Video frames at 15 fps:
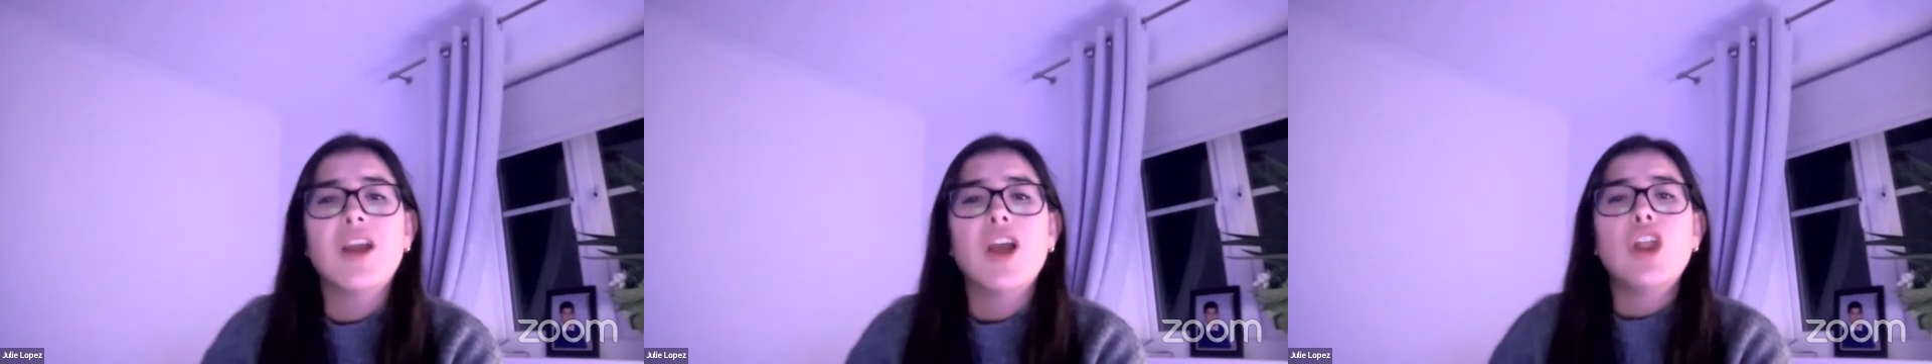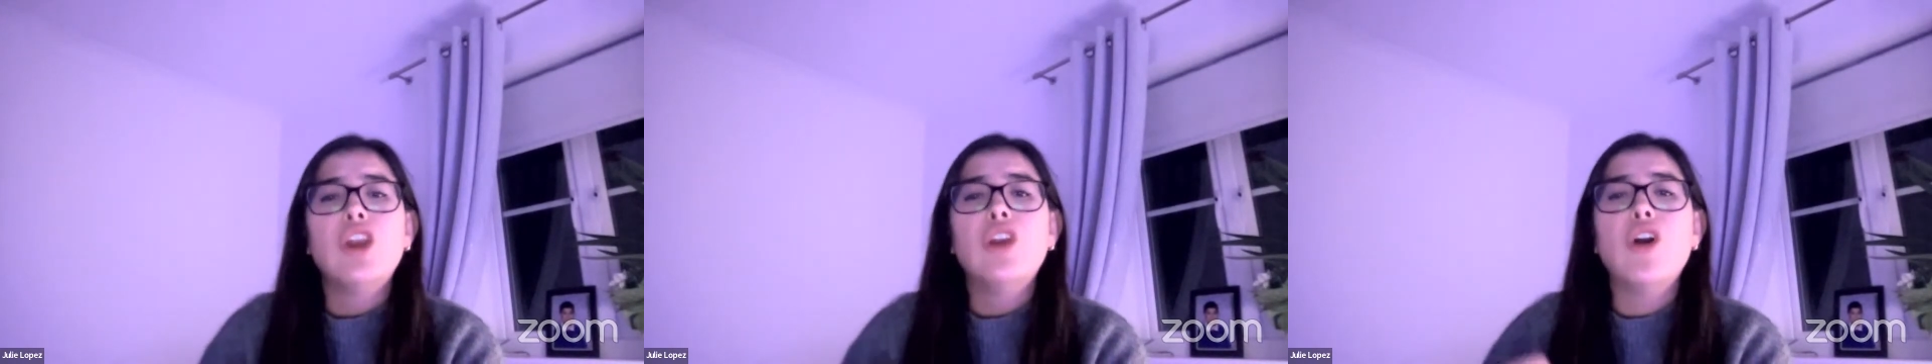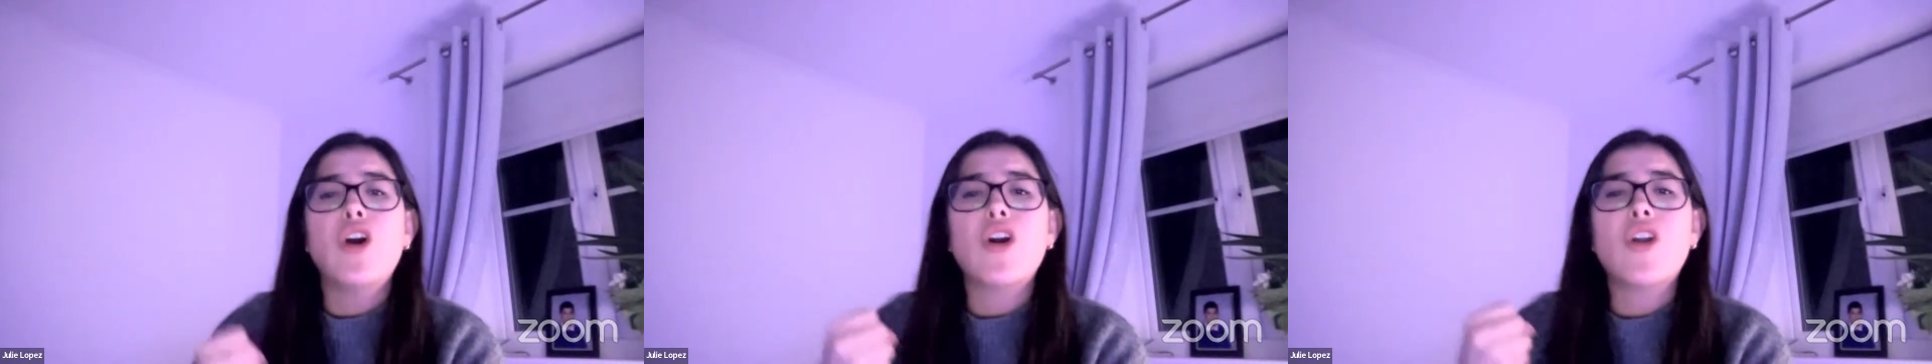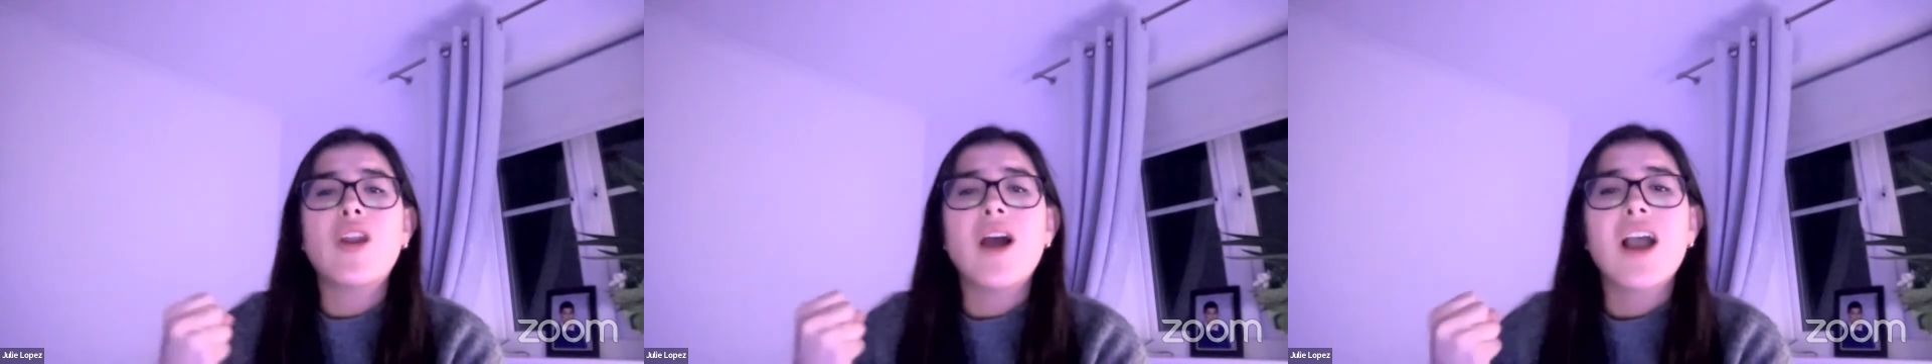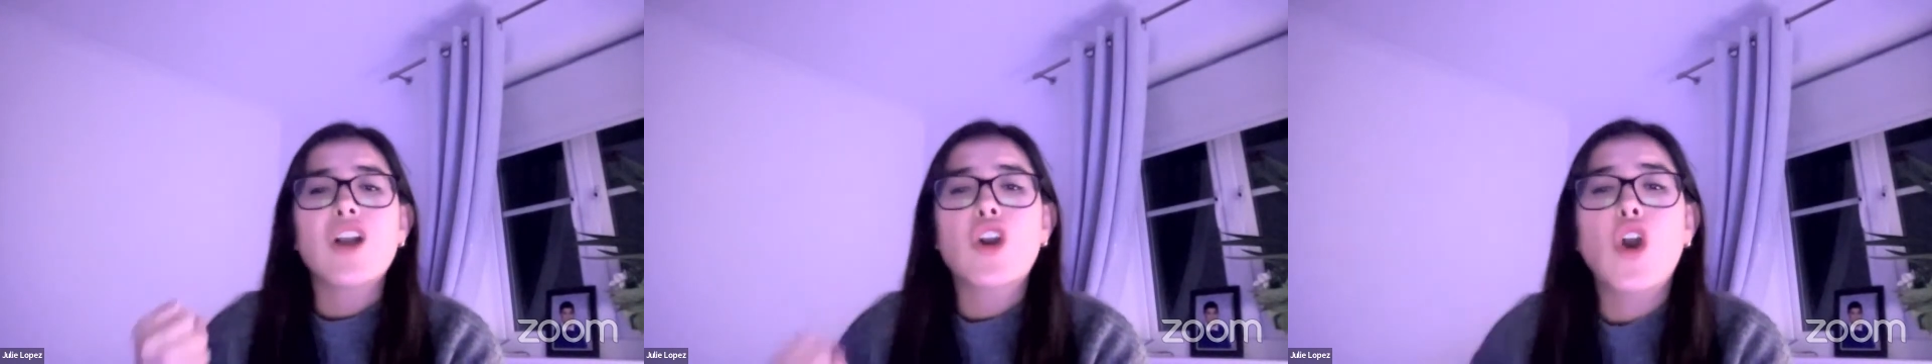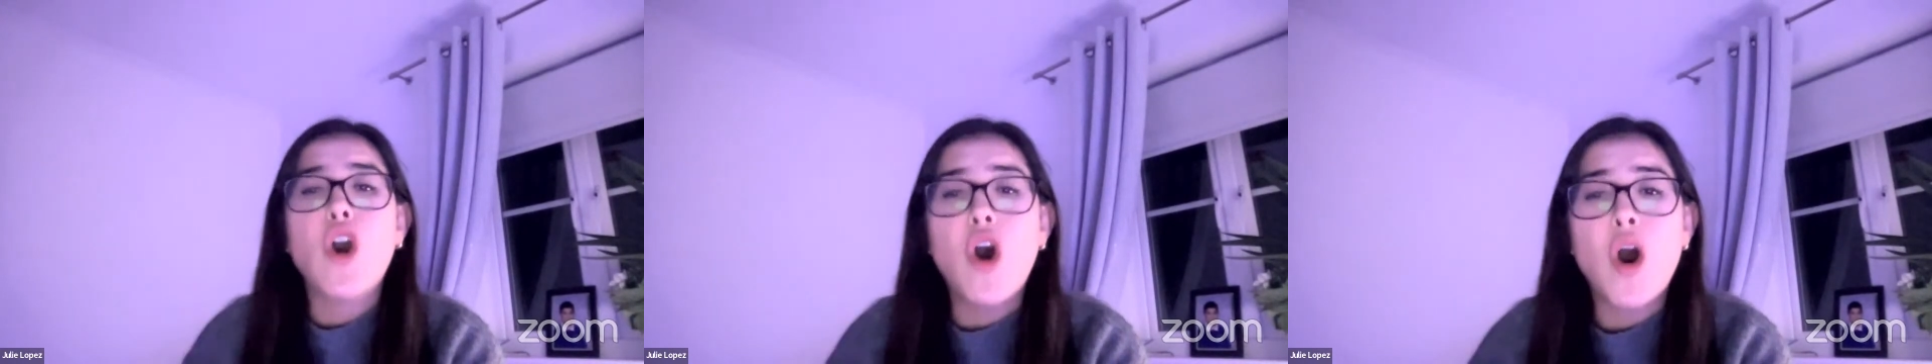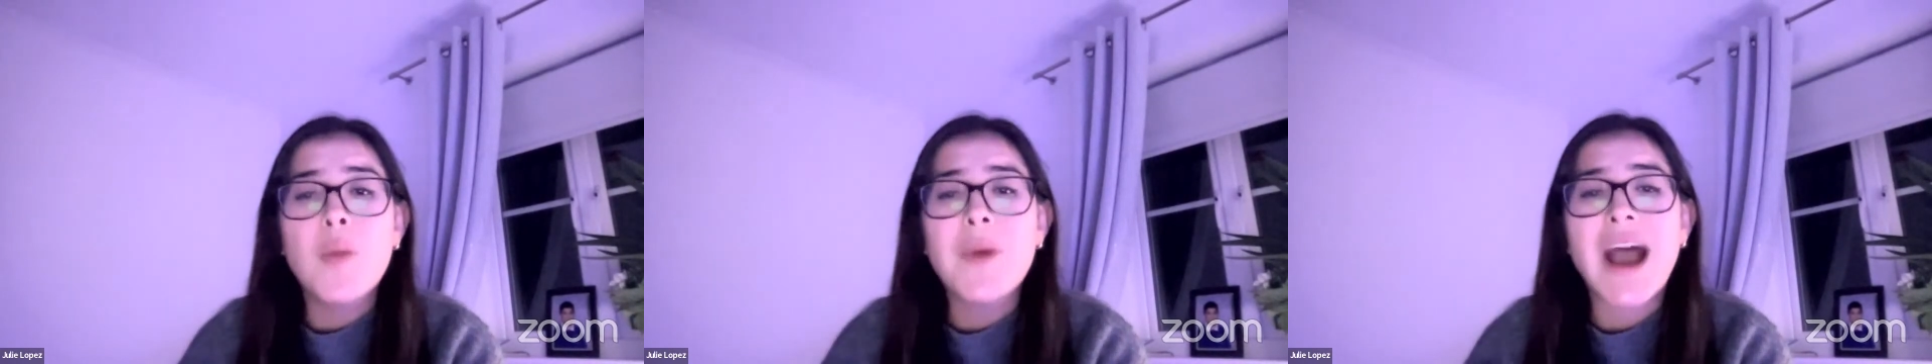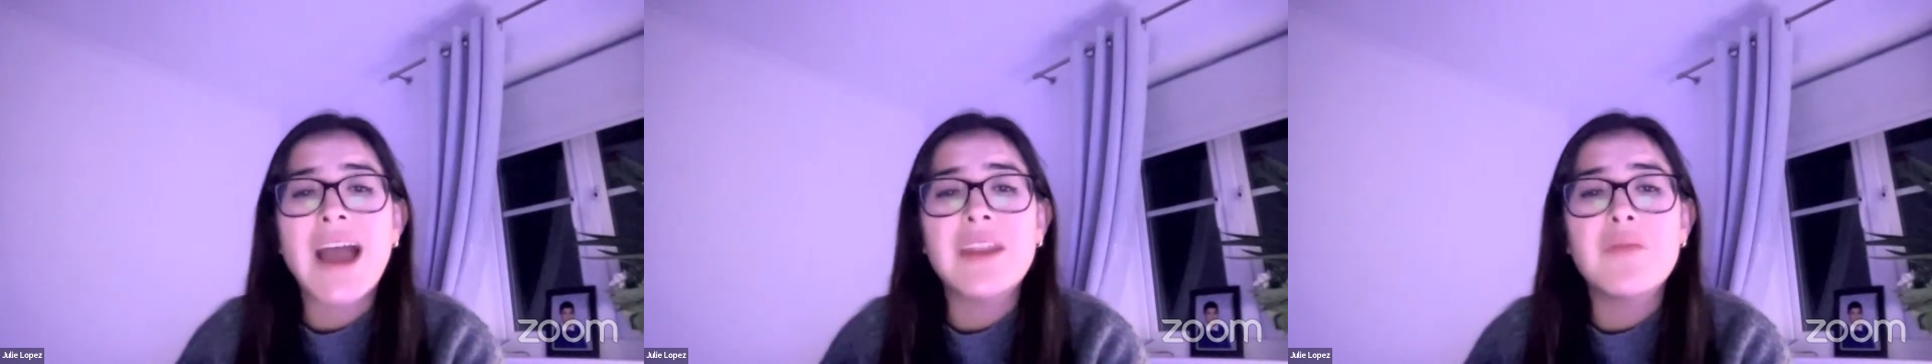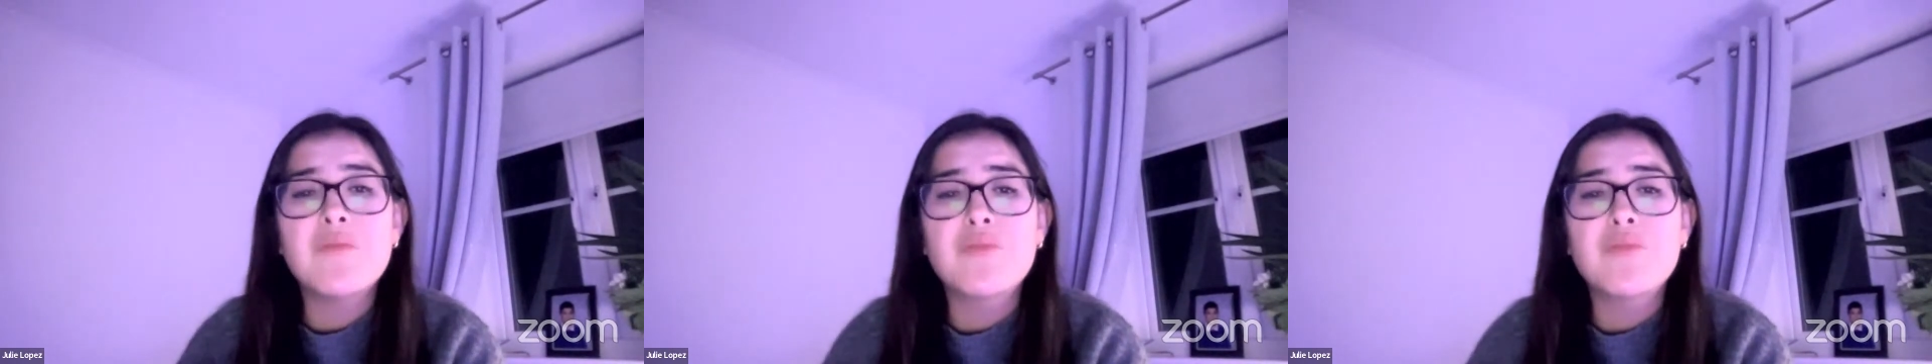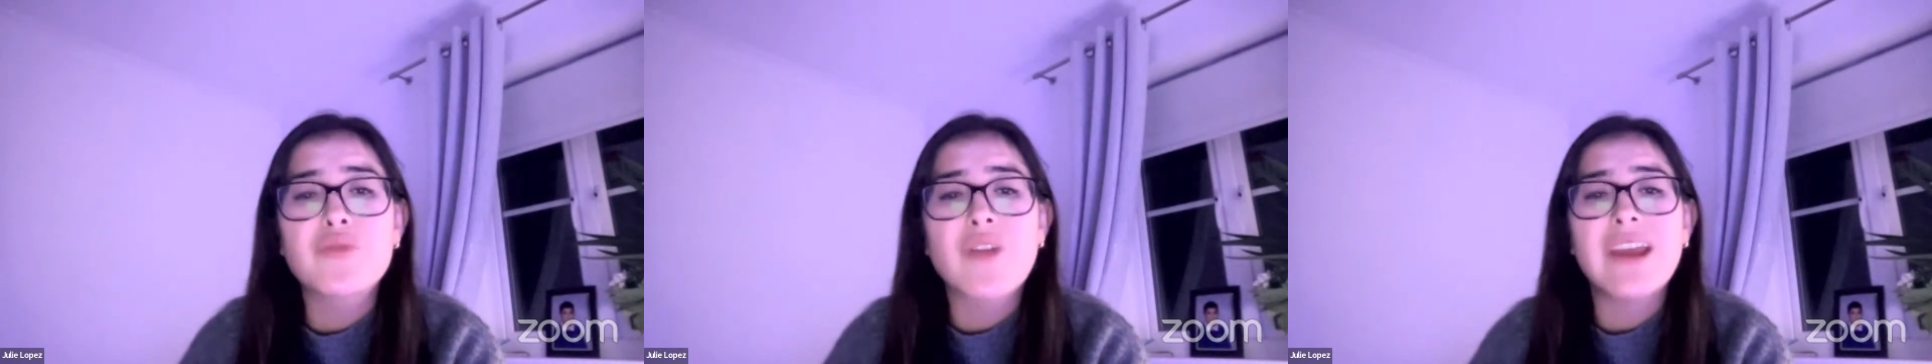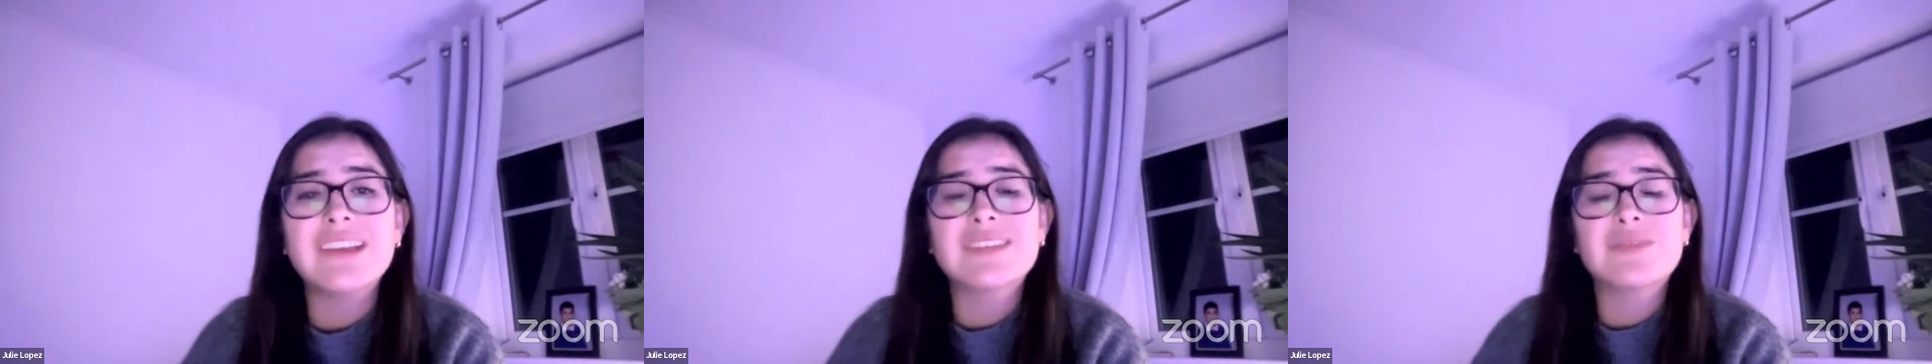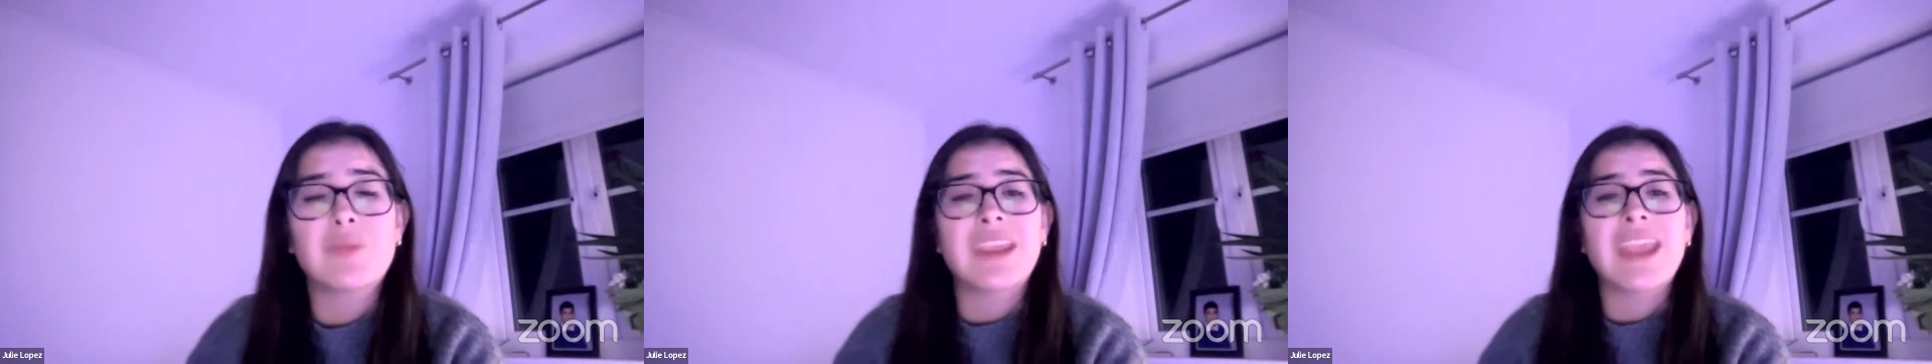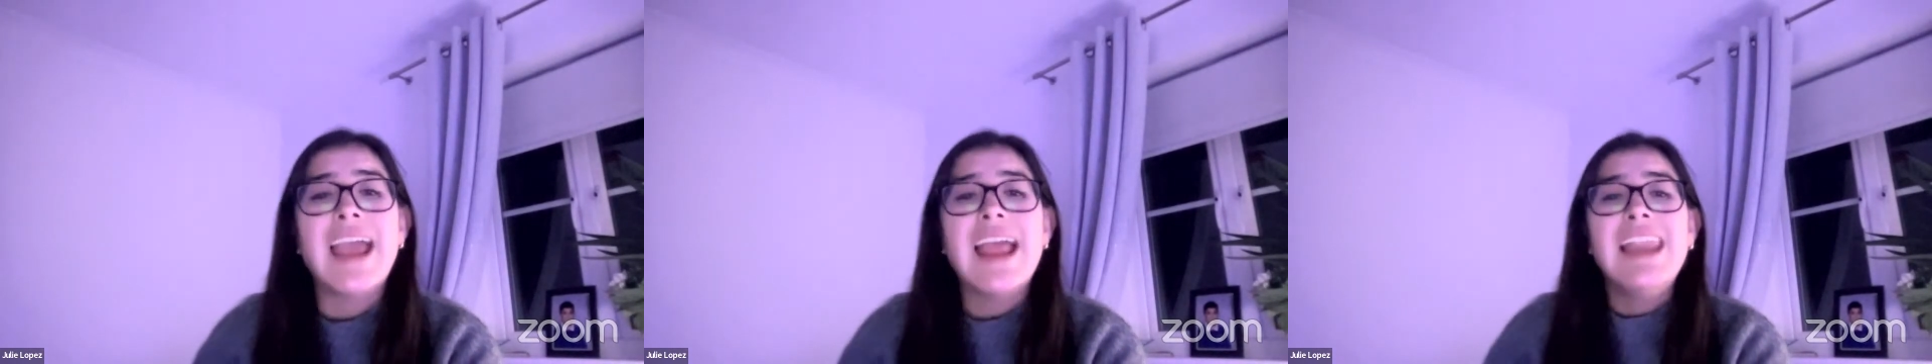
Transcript: Lord, come and embrace me.